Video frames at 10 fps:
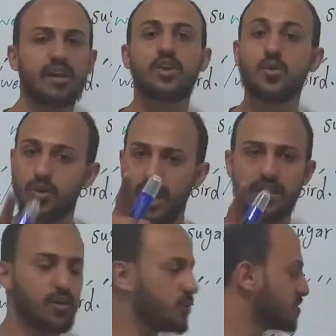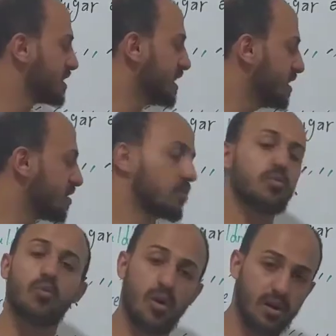you can use either
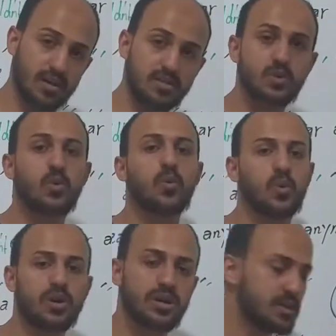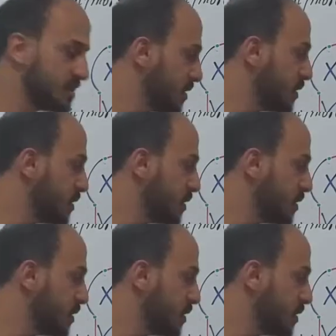was or